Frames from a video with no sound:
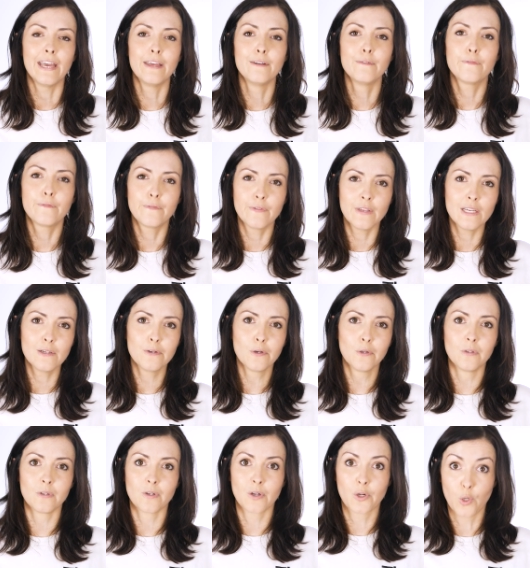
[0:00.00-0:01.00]
and
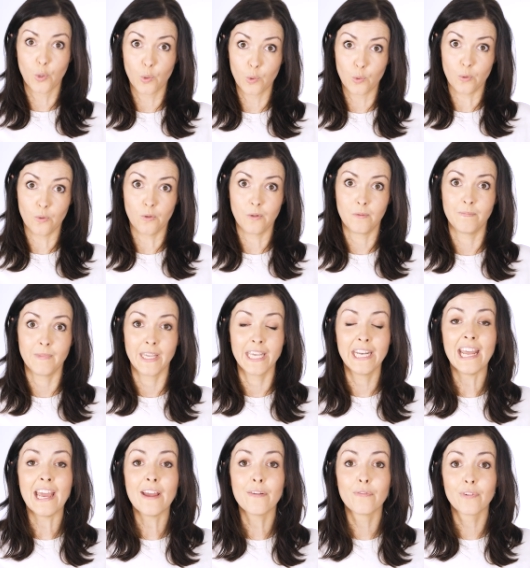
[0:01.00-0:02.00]
feel cool
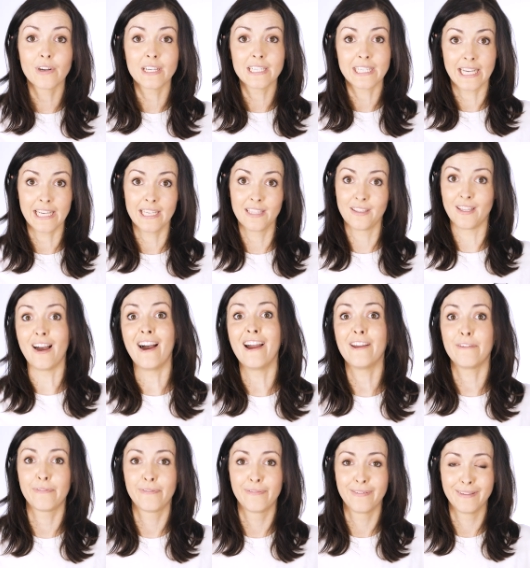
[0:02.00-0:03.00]
in everyday
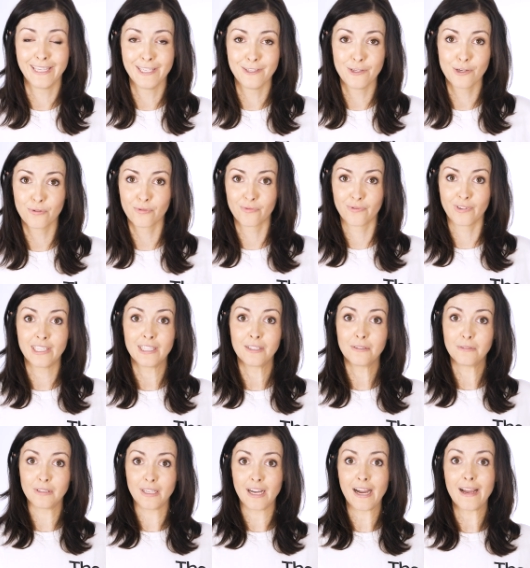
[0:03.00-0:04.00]
life, in your
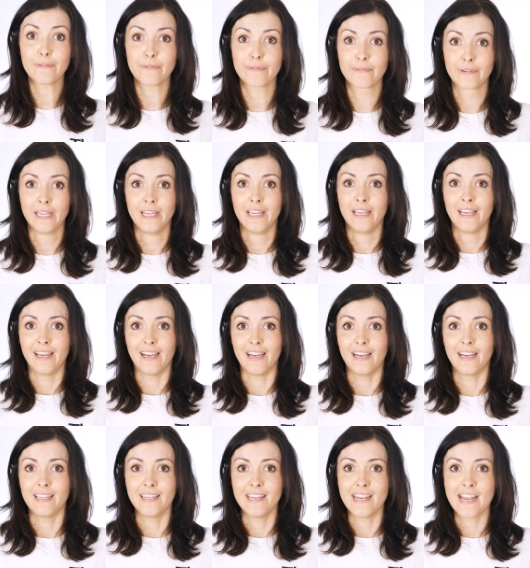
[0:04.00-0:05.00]
real life.
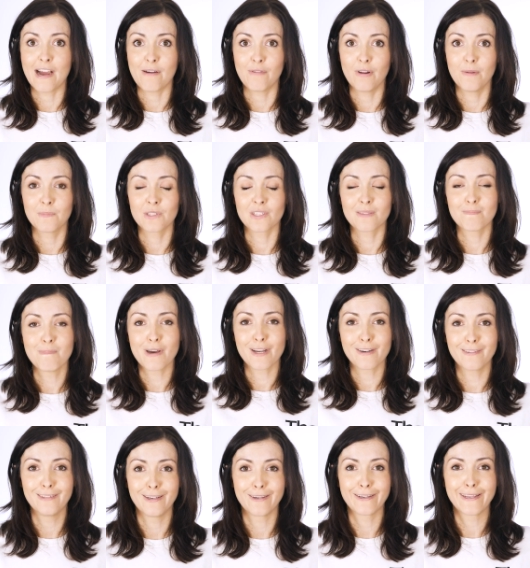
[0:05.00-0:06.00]
Uh, now I'm just
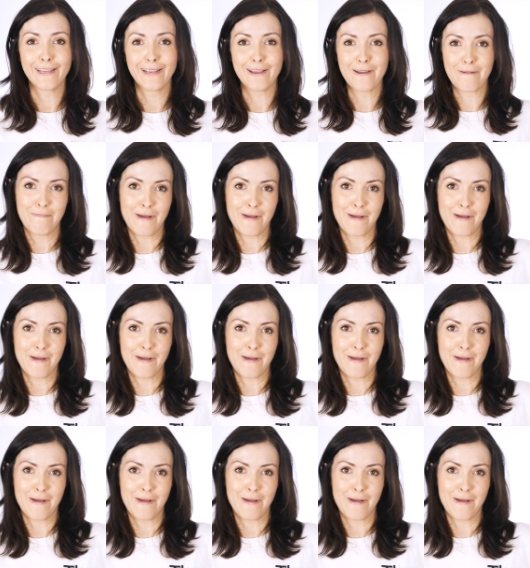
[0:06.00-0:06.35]
monologuing